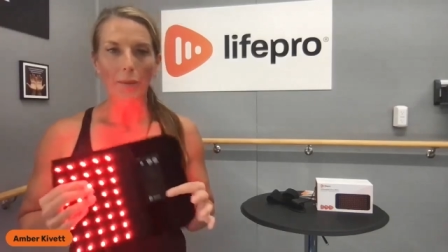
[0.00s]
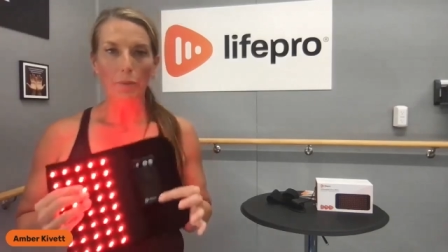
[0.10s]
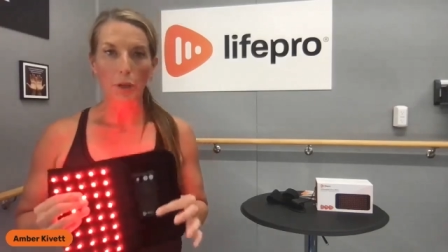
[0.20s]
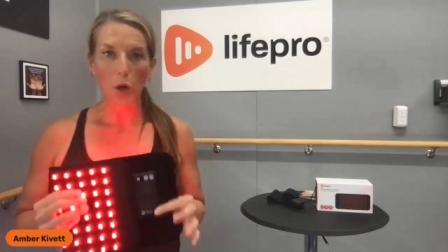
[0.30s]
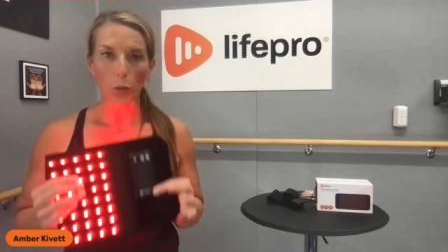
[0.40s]

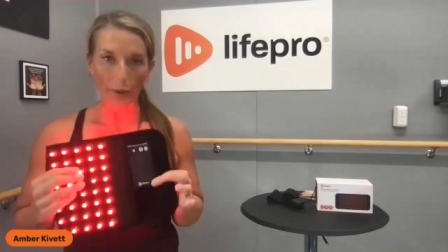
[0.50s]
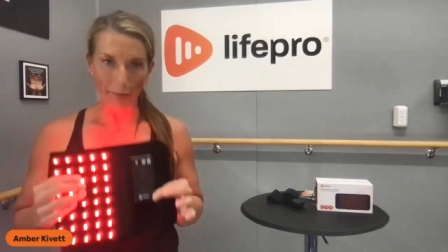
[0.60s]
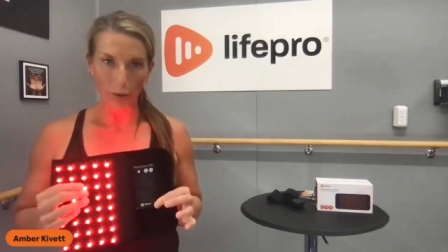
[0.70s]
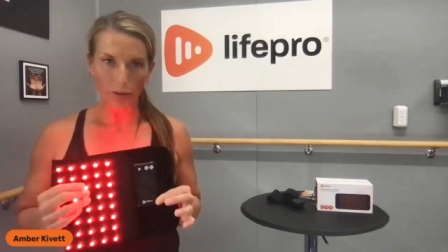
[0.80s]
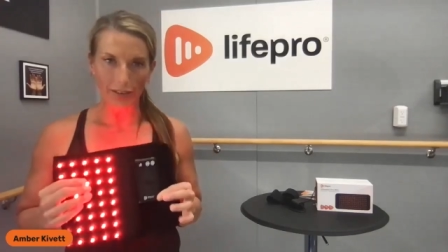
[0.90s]
Pro
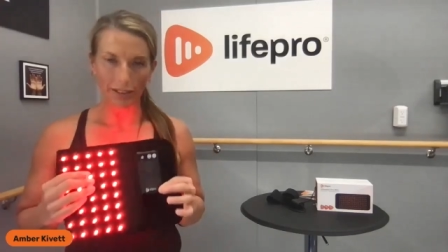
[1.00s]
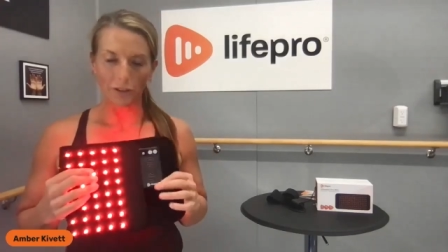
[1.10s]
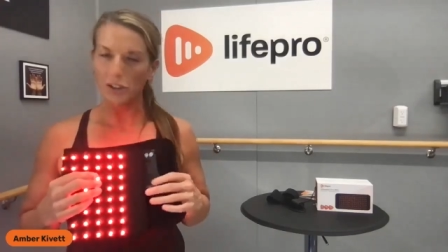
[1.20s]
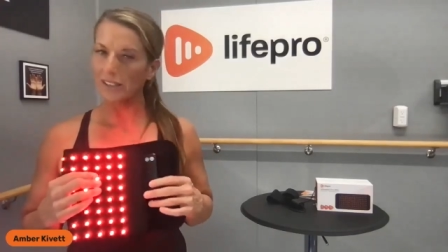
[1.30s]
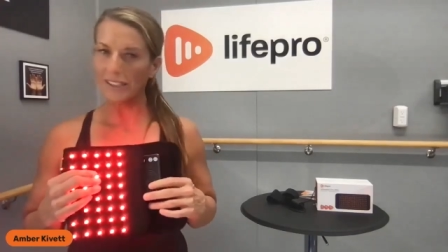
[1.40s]
remote, and
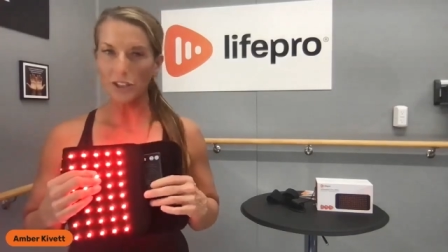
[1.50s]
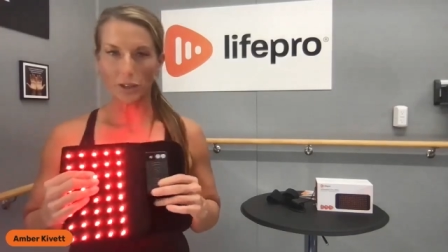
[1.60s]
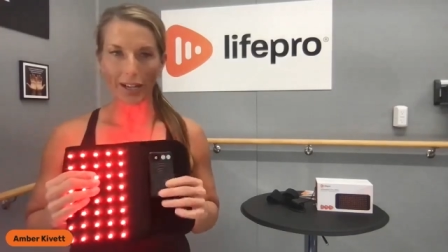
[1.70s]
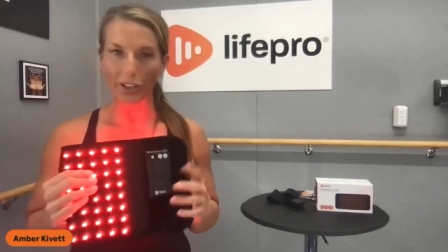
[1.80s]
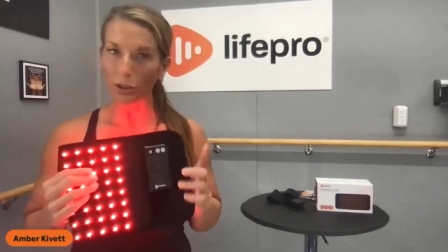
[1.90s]
I'll just teach
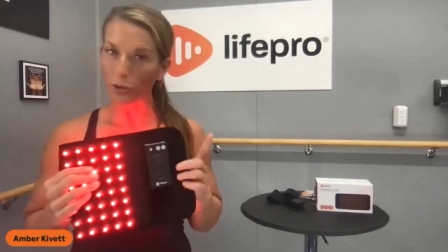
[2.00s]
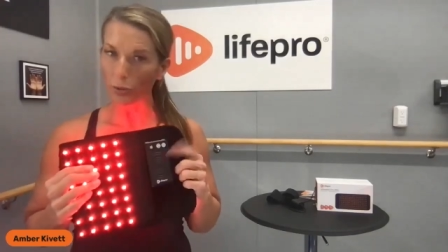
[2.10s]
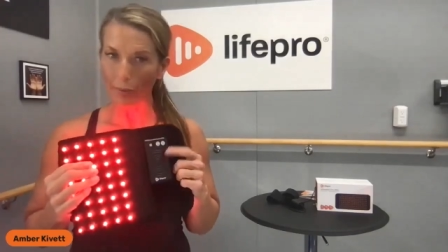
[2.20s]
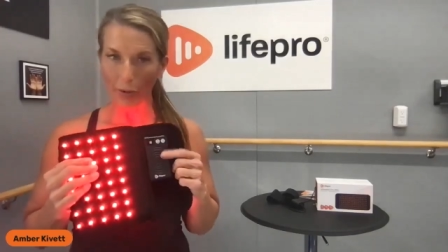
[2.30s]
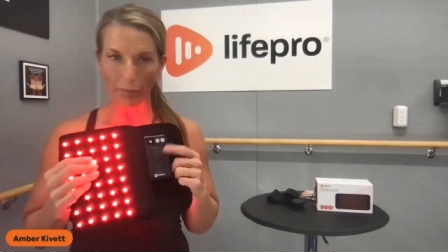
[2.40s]
you how to use the
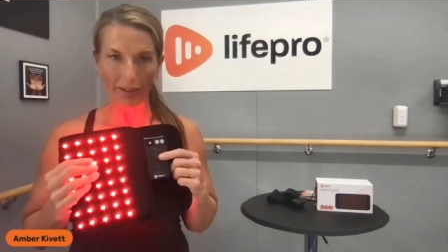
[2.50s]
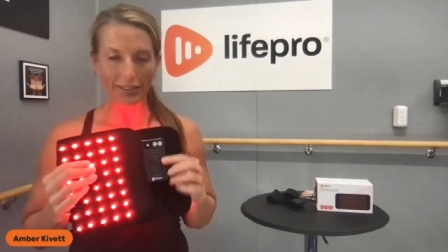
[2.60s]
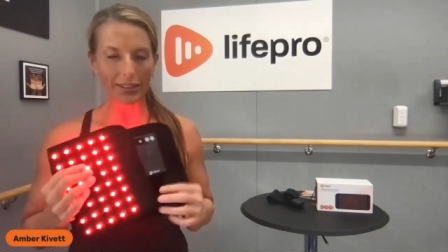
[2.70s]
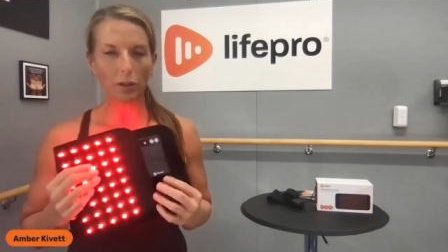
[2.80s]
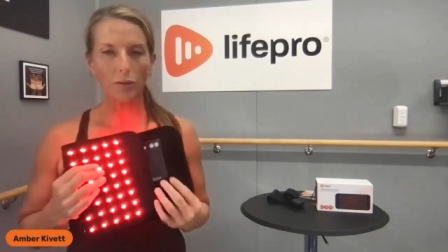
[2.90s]
remote by
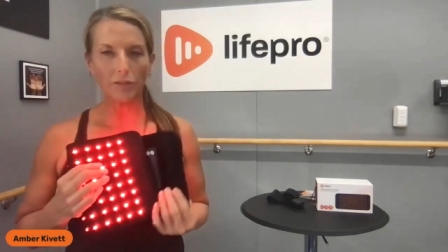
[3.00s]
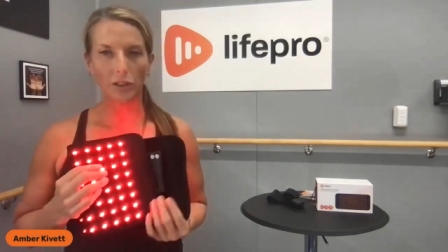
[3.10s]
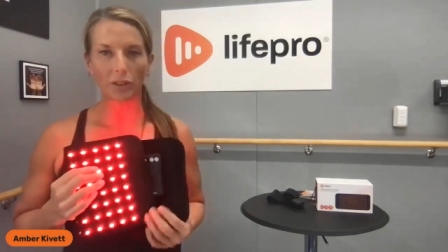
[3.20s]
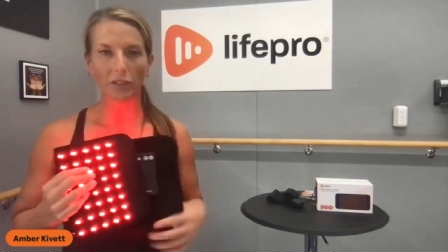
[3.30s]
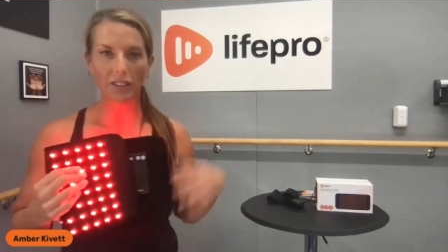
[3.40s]
itself, so you
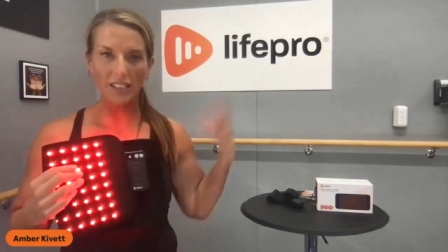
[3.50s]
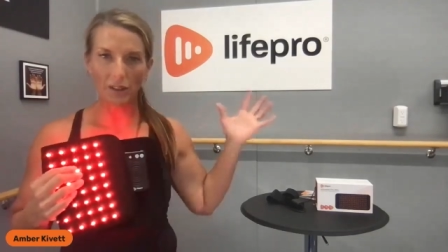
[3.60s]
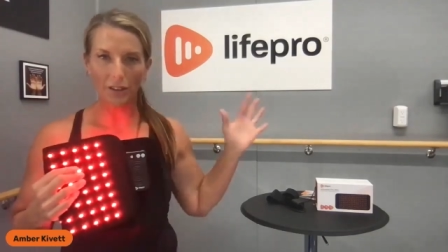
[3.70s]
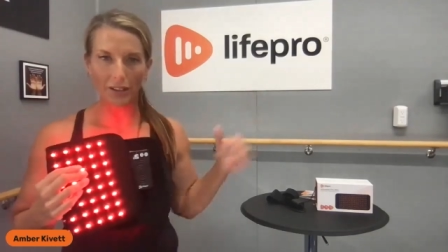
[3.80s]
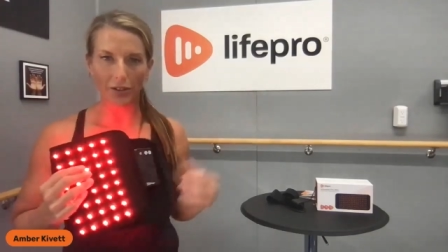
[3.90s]
don't have to listen to
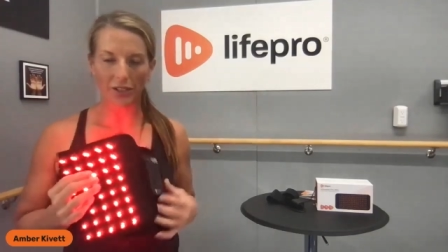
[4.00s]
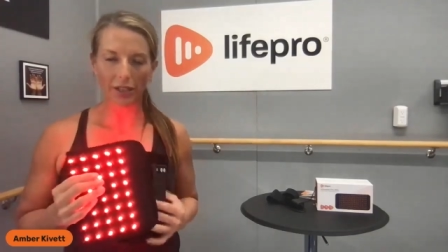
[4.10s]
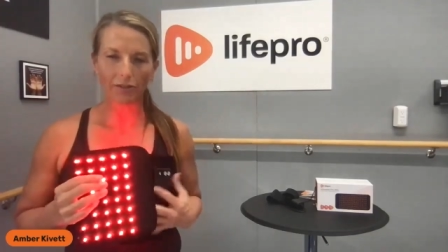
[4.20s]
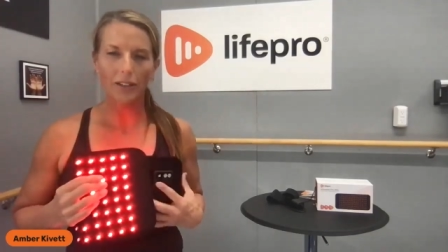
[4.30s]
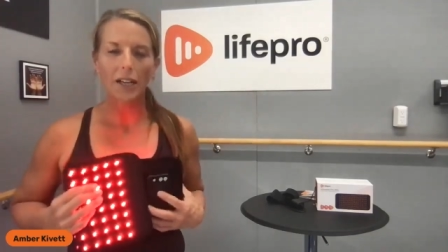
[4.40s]
all the other
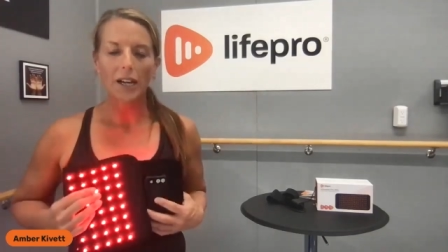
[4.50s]
stuff.